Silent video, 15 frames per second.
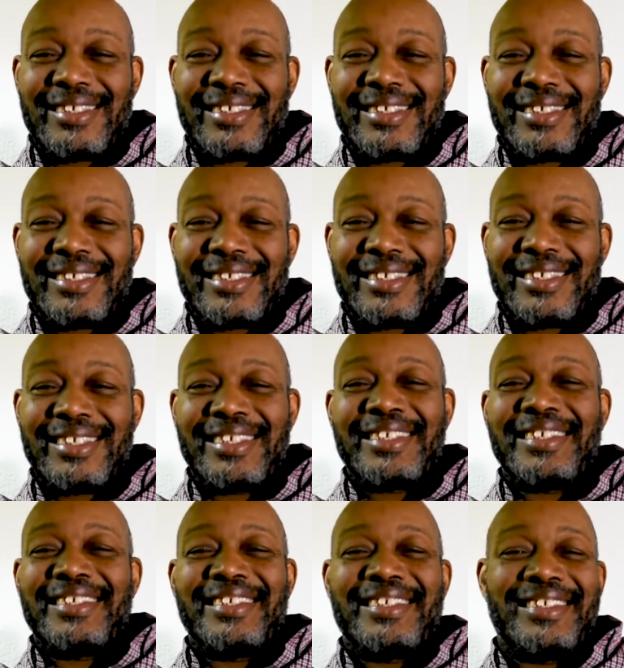celibate.
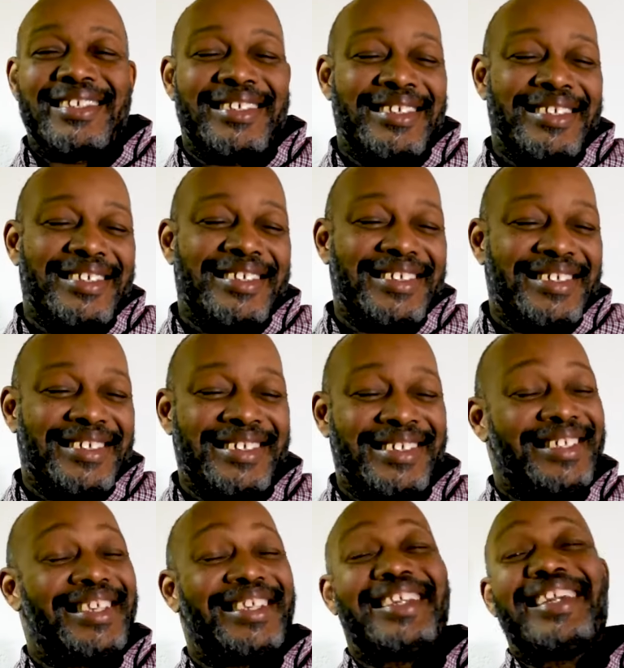Anyway, we'll move on
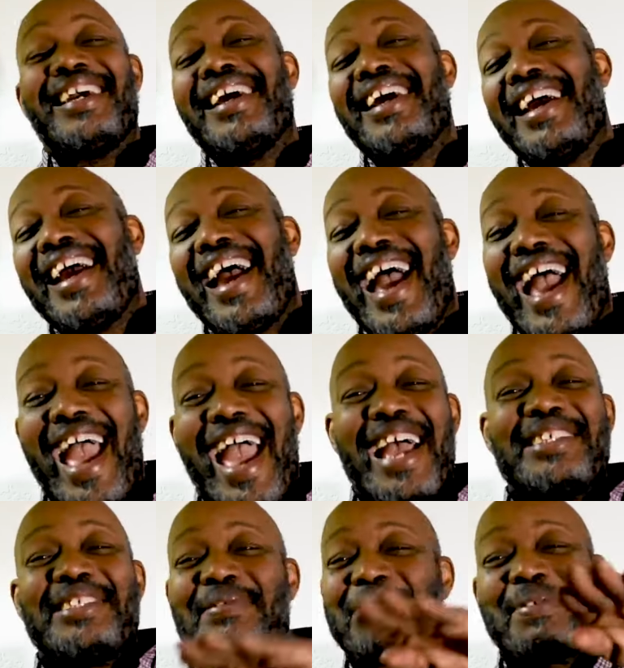from there. We'll just move on.
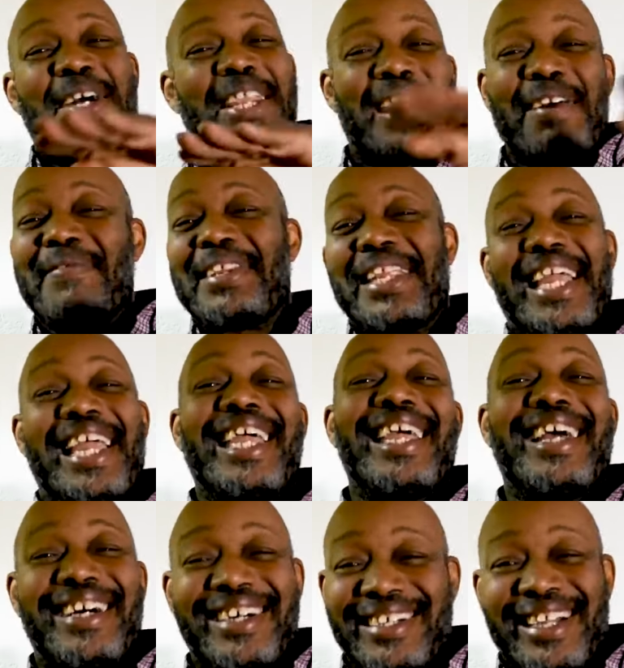Hash whatever the
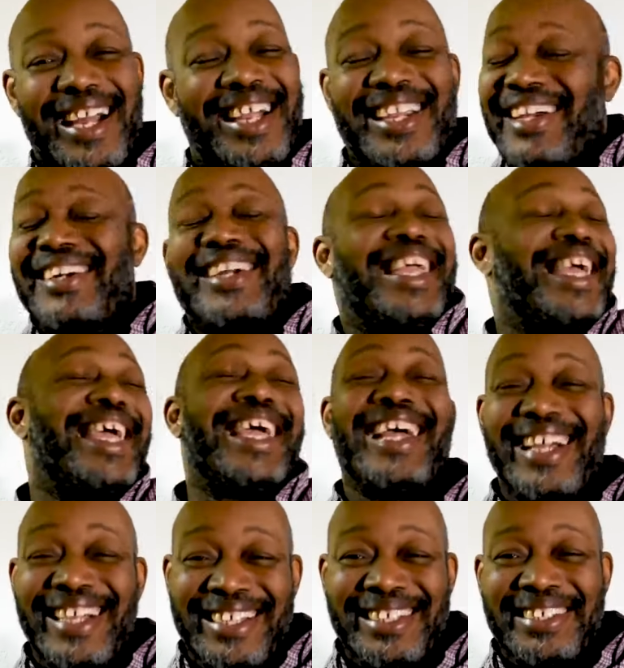hell. I don't
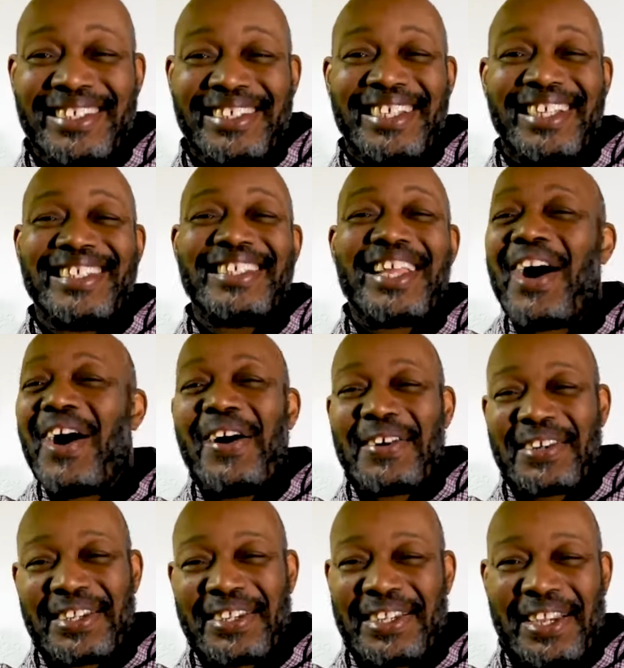care. It's
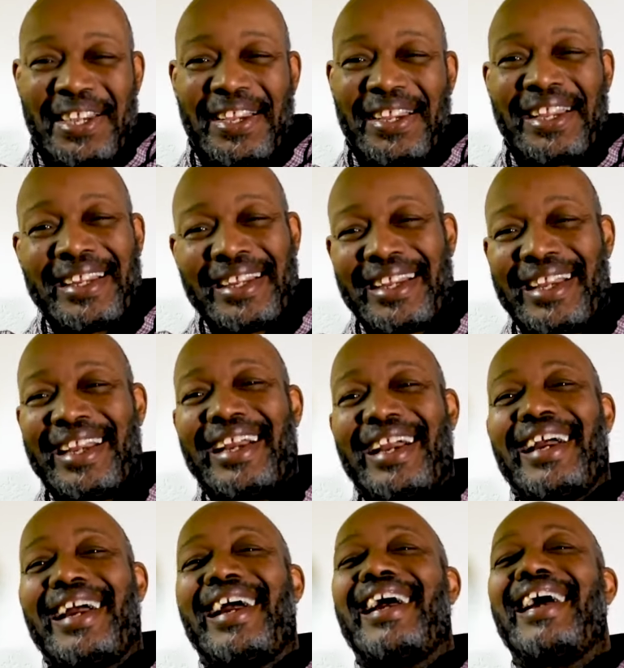all good.
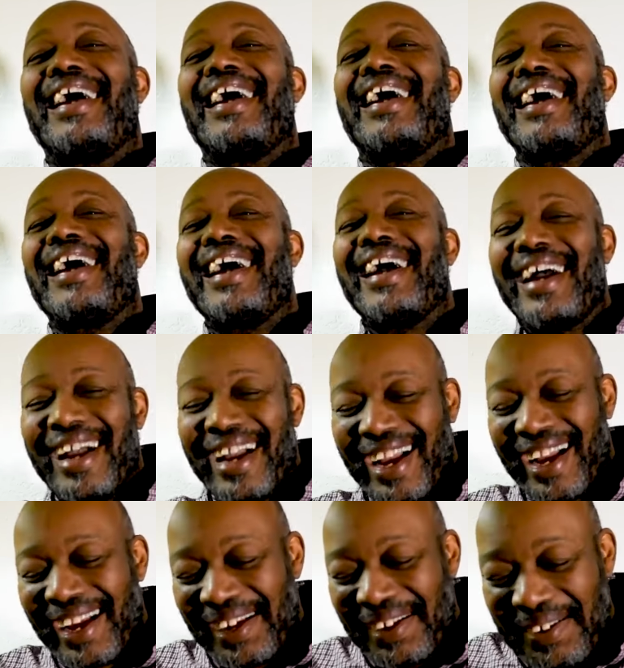I
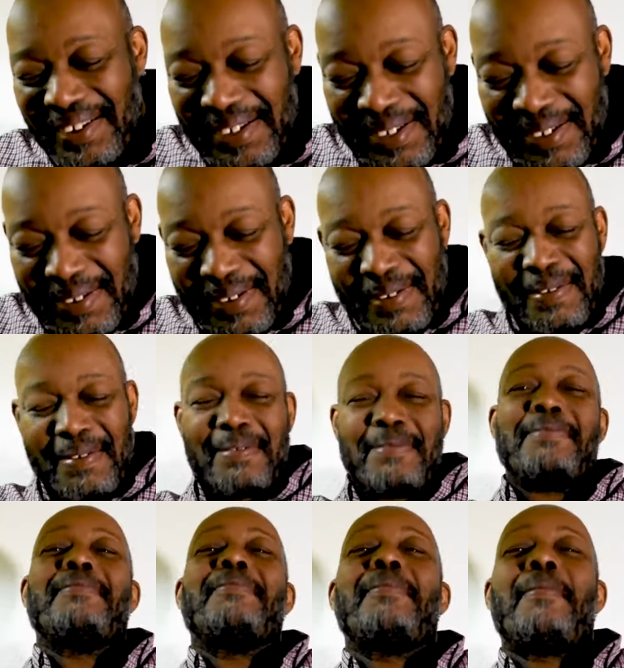want to know, Pop,
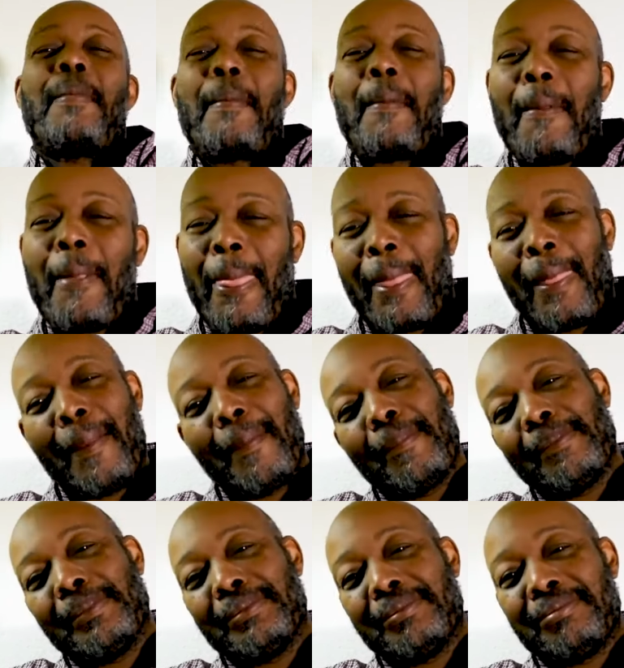the
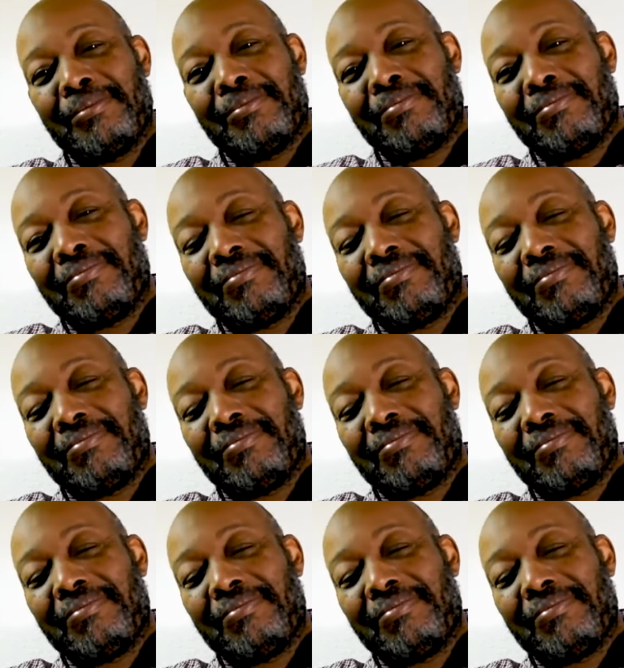when